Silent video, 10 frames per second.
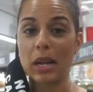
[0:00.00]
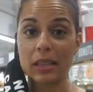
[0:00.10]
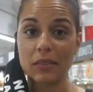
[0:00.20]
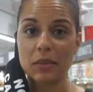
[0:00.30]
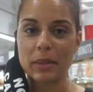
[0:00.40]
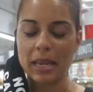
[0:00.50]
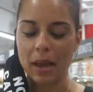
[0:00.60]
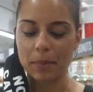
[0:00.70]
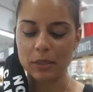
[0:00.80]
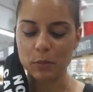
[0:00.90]
I lived in
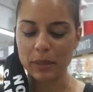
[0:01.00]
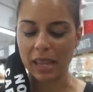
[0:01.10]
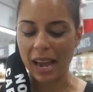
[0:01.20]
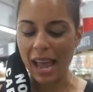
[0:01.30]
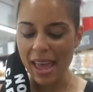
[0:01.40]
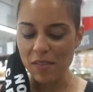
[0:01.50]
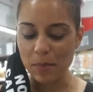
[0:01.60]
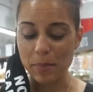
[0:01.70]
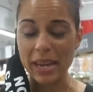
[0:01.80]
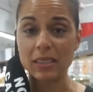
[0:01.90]
Minneapolis, but like I
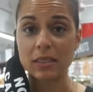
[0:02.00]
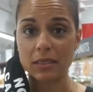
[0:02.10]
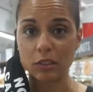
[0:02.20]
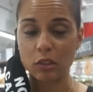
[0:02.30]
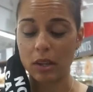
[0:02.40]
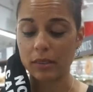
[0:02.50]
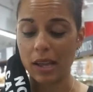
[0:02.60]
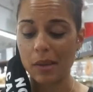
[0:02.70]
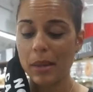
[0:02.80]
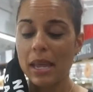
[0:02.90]
haven't baked in such a long
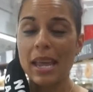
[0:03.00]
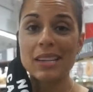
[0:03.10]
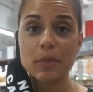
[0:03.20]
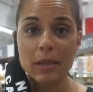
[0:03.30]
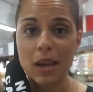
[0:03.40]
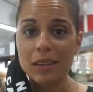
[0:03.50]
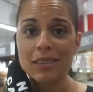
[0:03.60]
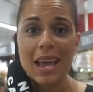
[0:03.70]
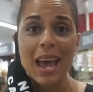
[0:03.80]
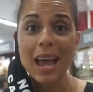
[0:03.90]
time. And to be
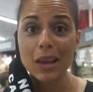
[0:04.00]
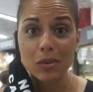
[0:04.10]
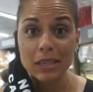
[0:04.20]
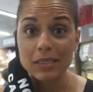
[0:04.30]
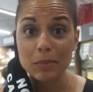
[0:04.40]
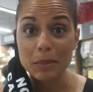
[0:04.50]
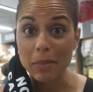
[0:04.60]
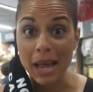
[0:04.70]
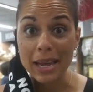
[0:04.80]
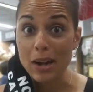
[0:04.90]
honest, I don't need to be
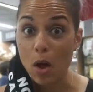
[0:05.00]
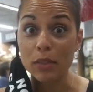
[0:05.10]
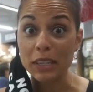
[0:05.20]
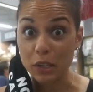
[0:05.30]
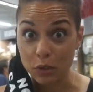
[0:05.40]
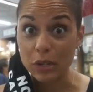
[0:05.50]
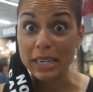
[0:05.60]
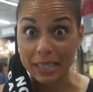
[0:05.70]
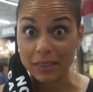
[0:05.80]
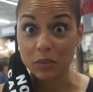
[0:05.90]
buying all the
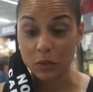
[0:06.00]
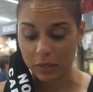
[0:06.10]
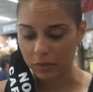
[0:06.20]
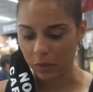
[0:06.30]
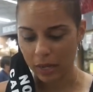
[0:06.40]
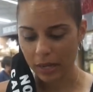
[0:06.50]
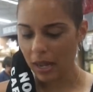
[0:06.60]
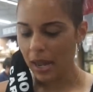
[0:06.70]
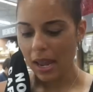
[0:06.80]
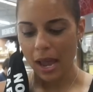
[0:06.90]
ingredients for this, okay?
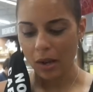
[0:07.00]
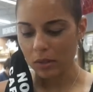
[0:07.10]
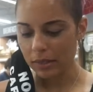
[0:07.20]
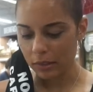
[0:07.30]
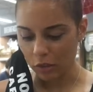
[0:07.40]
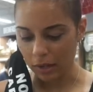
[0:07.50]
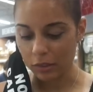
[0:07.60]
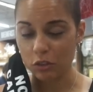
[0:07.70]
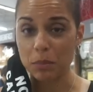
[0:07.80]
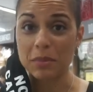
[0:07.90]
I don't need the
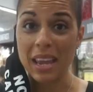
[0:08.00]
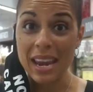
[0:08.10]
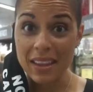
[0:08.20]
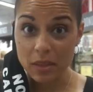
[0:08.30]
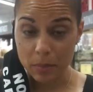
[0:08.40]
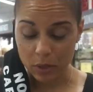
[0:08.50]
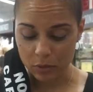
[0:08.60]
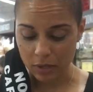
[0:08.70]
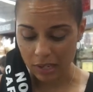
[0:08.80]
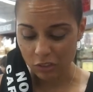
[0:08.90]
chocolate chips and the
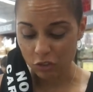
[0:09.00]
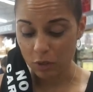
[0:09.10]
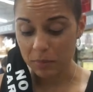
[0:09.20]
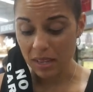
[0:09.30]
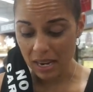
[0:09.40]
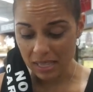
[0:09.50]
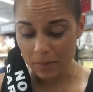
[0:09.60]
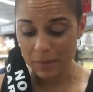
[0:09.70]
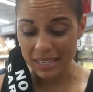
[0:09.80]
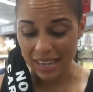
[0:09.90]
butterscotch chips and
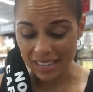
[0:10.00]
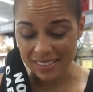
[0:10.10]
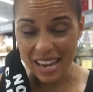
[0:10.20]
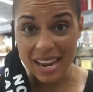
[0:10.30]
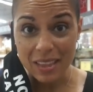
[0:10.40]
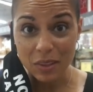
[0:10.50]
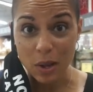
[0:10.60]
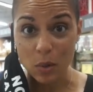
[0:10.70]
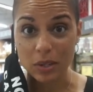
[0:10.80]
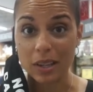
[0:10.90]
the pecans and the
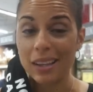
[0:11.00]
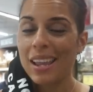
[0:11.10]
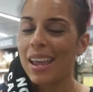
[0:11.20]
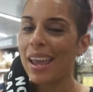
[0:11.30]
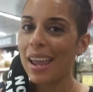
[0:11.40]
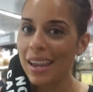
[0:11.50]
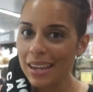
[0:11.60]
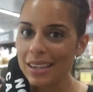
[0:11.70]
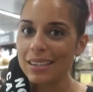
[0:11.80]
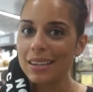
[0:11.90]
coconut
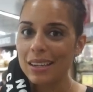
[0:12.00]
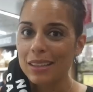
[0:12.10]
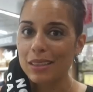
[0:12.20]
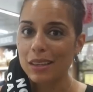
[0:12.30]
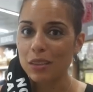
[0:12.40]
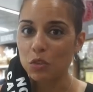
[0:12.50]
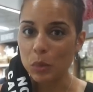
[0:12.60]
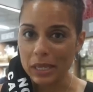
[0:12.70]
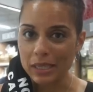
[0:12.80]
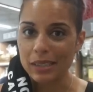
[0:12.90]
and the
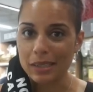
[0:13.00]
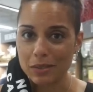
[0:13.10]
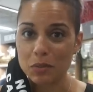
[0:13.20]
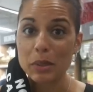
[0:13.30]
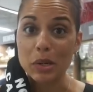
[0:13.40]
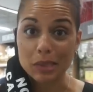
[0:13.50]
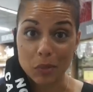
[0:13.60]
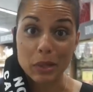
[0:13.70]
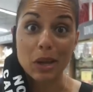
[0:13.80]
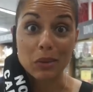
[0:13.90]
sweetened condensed milk
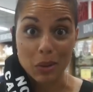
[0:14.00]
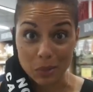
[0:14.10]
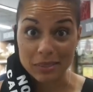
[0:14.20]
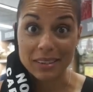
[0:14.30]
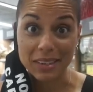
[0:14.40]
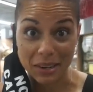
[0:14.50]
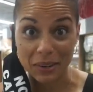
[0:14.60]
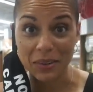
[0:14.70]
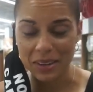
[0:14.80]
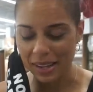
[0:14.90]
that we all know is in
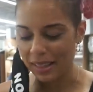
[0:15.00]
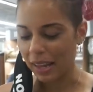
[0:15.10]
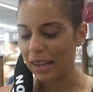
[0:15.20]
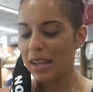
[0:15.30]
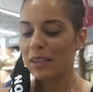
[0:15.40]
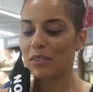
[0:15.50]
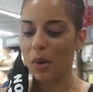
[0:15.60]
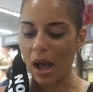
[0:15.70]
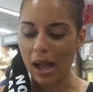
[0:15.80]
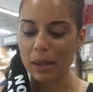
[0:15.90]
here, okay? Like,
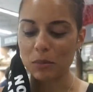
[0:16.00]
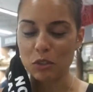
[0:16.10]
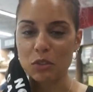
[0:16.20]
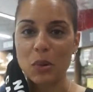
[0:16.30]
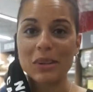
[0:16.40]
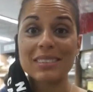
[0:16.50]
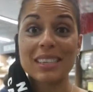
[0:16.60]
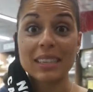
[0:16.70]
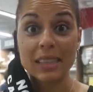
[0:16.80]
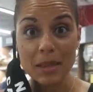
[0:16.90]
so I am just going
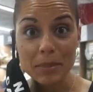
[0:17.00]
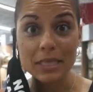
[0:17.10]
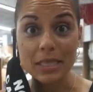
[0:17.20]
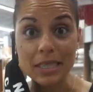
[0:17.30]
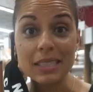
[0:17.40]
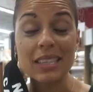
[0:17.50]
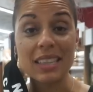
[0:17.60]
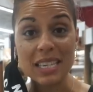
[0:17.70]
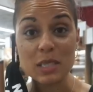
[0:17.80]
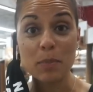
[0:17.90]
to limit it to
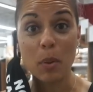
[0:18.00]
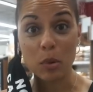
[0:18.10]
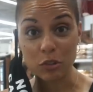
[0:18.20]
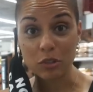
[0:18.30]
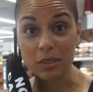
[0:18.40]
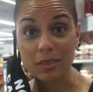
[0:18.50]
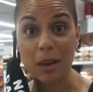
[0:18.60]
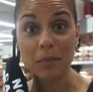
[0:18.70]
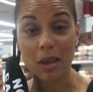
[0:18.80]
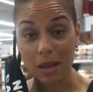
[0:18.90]
these portions.
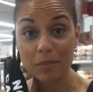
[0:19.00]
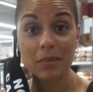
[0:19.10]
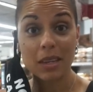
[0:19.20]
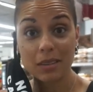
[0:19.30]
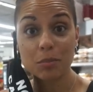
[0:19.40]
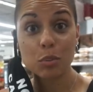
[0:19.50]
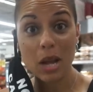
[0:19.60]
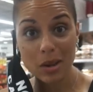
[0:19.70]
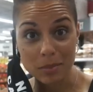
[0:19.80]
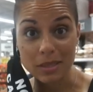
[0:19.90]
I'm, I'm
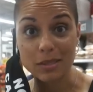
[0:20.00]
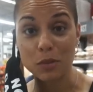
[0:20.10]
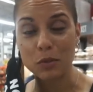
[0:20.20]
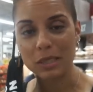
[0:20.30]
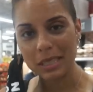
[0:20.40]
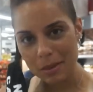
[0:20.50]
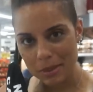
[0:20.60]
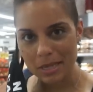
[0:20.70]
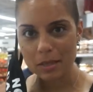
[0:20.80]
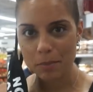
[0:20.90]
proud of myself for
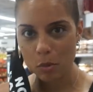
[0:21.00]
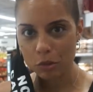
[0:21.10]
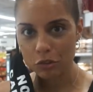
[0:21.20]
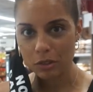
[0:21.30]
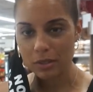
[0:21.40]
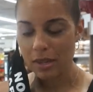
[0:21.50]
limiting the portions.